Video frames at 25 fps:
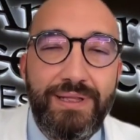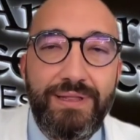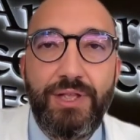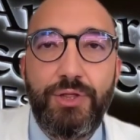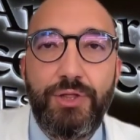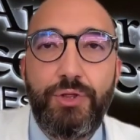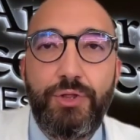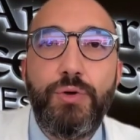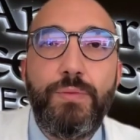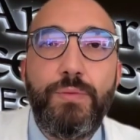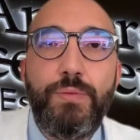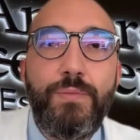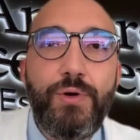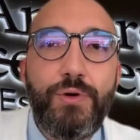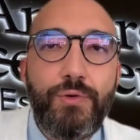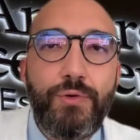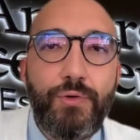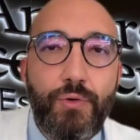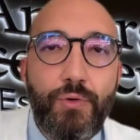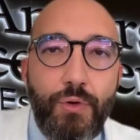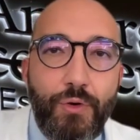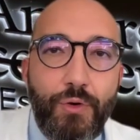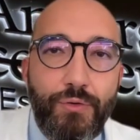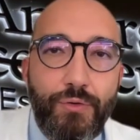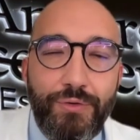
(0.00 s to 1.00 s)
the tumor
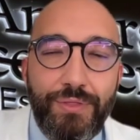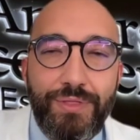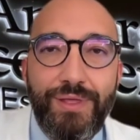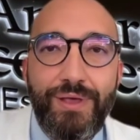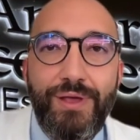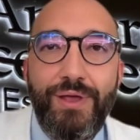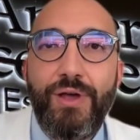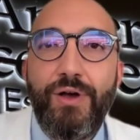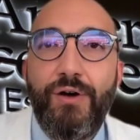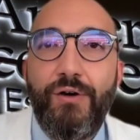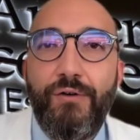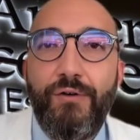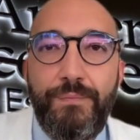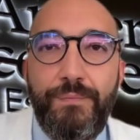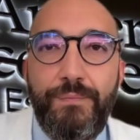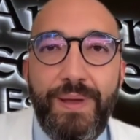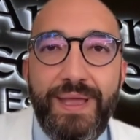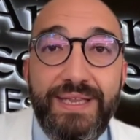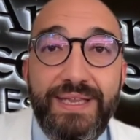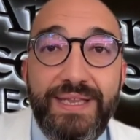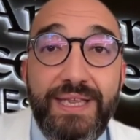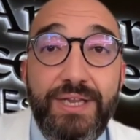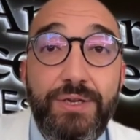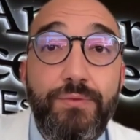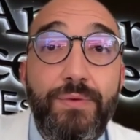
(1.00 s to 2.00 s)
growth of
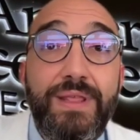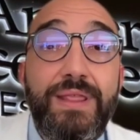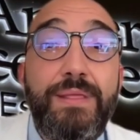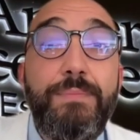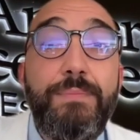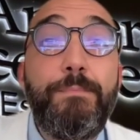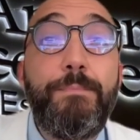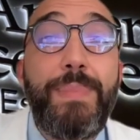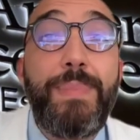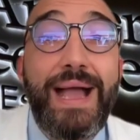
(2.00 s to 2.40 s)
patients with